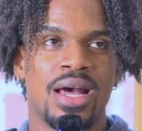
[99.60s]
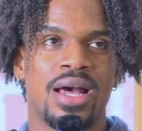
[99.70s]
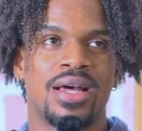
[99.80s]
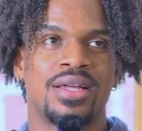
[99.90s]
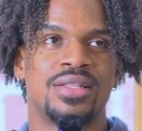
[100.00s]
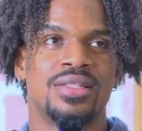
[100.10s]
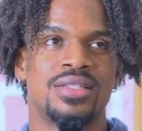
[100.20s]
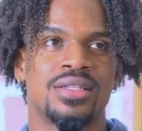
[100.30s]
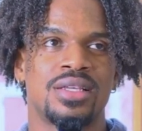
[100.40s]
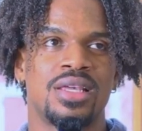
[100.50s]

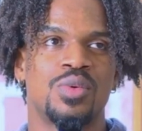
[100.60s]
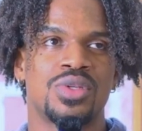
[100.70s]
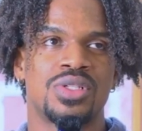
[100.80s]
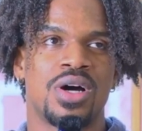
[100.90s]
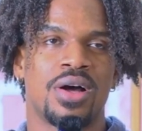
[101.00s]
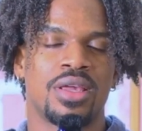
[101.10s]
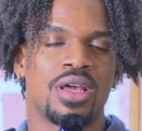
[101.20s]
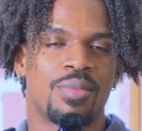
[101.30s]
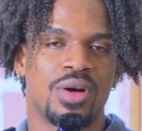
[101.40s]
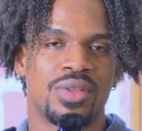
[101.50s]
and he was talking
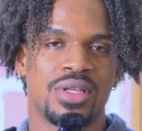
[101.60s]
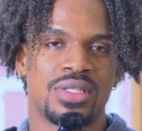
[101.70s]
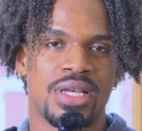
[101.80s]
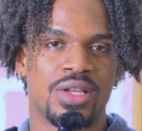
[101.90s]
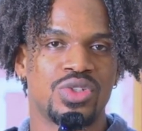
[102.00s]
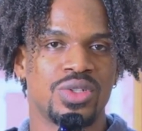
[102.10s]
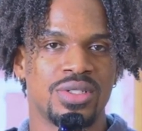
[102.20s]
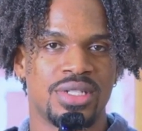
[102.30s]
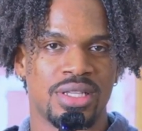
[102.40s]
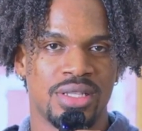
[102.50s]
about the essential
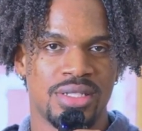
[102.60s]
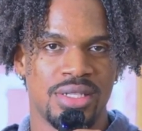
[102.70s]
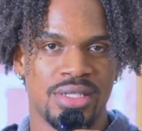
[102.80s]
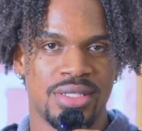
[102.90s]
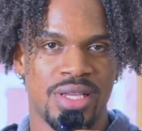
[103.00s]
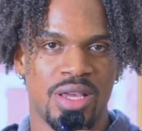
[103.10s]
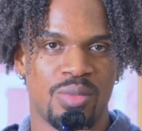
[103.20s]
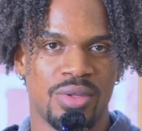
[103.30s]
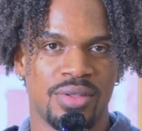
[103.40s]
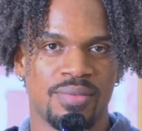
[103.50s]
dignities
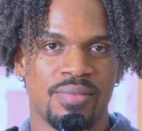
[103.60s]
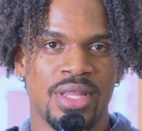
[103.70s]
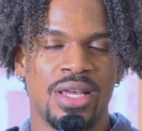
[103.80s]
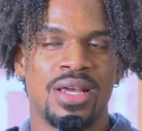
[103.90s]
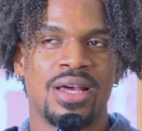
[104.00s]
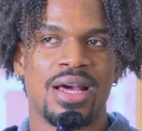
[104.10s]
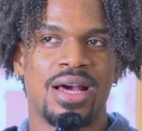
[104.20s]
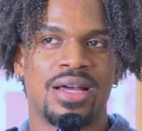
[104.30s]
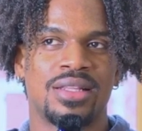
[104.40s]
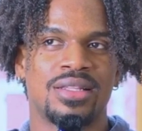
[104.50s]
table,
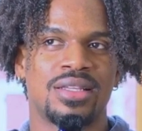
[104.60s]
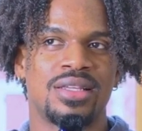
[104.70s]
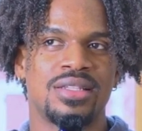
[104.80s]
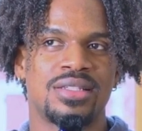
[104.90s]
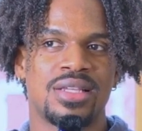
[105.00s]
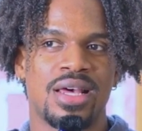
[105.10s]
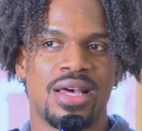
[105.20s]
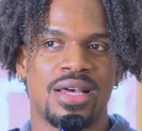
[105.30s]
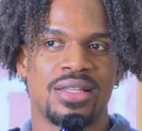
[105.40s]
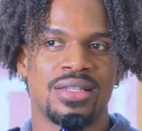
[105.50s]
and he
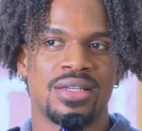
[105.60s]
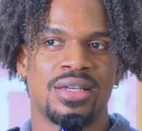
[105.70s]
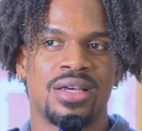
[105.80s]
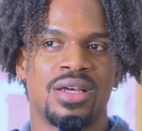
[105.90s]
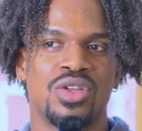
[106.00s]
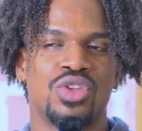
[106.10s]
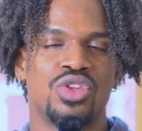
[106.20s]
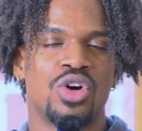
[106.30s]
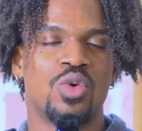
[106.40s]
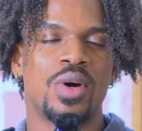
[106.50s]
said,
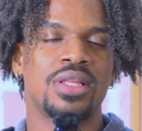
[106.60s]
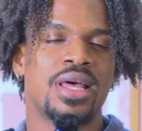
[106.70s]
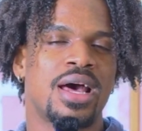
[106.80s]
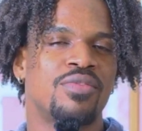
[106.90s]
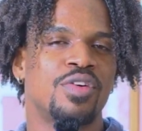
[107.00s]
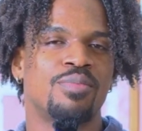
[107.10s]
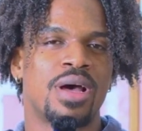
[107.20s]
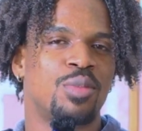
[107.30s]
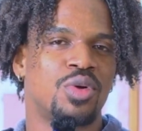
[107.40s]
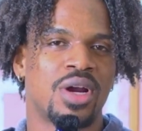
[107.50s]
No one ever
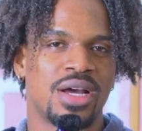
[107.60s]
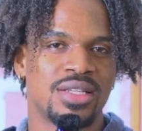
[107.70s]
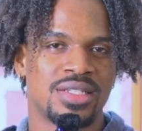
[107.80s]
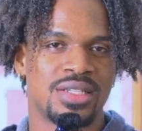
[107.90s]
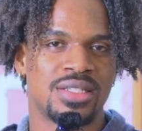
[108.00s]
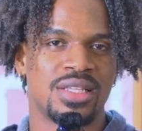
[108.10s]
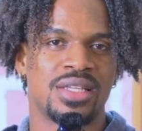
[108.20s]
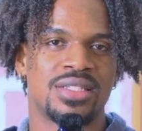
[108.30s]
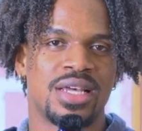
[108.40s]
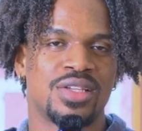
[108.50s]
memorizes the
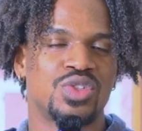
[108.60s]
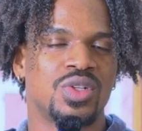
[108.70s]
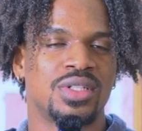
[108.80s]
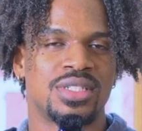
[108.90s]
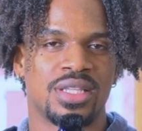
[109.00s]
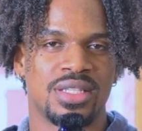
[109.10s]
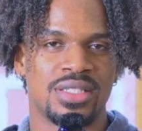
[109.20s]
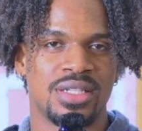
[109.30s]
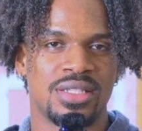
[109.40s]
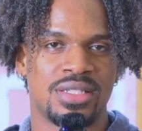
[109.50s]
essential
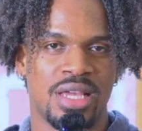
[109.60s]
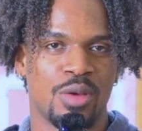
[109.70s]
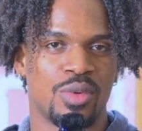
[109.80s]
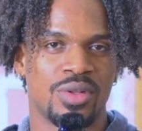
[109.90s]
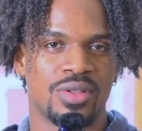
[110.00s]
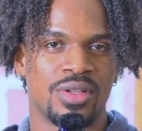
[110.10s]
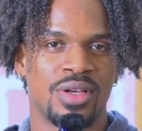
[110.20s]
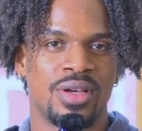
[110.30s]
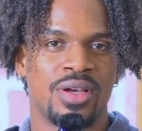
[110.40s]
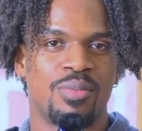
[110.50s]
dignities table
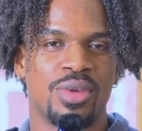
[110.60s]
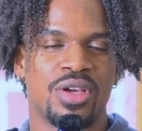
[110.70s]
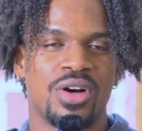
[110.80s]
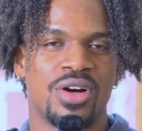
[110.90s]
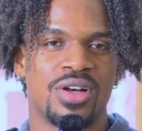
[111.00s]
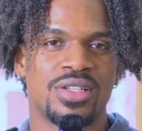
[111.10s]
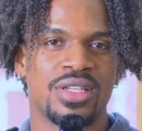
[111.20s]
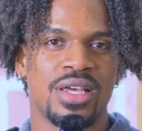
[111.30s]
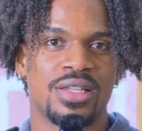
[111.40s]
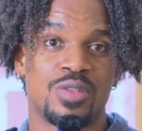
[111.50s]
because
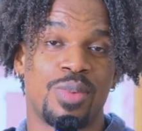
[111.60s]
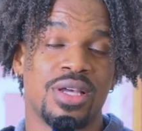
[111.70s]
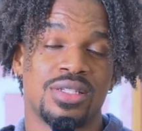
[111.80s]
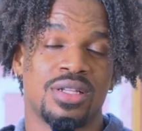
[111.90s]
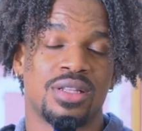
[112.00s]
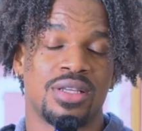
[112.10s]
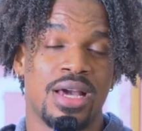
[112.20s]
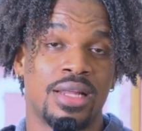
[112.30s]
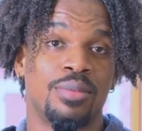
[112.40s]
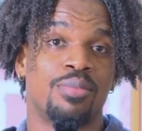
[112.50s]
it's basically
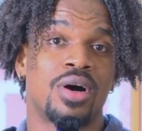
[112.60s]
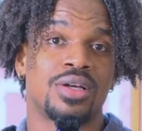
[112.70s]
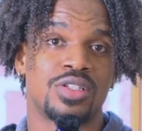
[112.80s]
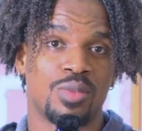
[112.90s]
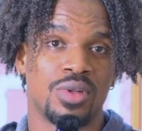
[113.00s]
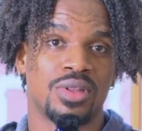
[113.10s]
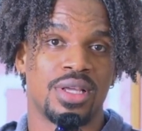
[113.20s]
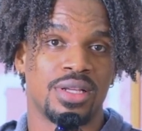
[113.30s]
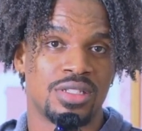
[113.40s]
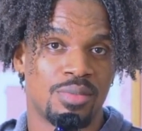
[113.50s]
an impossible
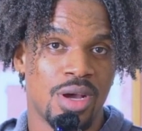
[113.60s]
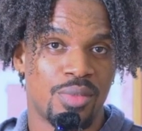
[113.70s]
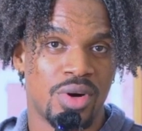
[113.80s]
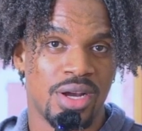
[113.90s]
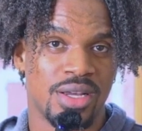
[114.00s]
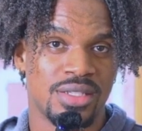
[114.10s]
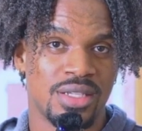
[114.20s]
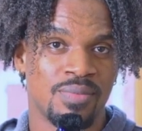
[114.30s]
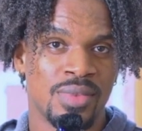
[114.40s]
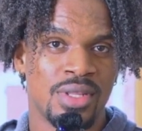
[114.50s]
thing to memorize.